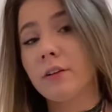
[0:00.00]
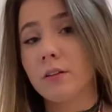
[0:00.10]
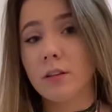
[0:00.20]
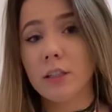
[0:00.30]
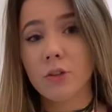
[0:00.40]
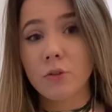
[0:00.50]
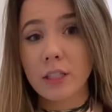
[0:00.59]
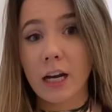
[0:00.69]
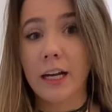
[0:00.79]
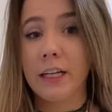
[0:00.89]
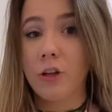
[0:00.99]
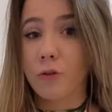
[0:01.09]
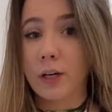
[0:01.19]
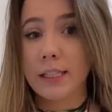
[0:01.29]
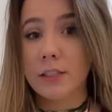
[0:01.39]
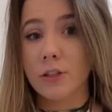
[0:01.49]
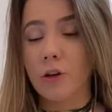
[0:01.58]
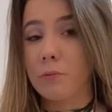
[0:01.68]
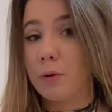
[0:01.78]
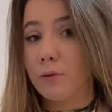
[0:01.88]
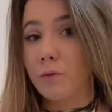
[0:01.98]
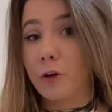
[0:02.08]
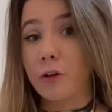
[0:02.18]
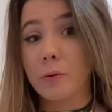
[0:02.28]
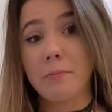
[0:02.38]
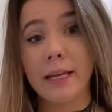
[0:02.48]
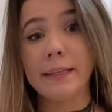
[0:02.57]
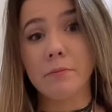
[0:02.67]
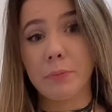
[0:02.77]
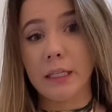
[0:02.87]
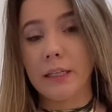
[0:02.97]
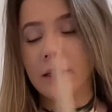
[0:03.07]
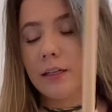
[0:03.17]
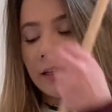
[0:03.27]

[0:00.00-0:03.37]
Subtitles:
a little tiny grace note before your main beat.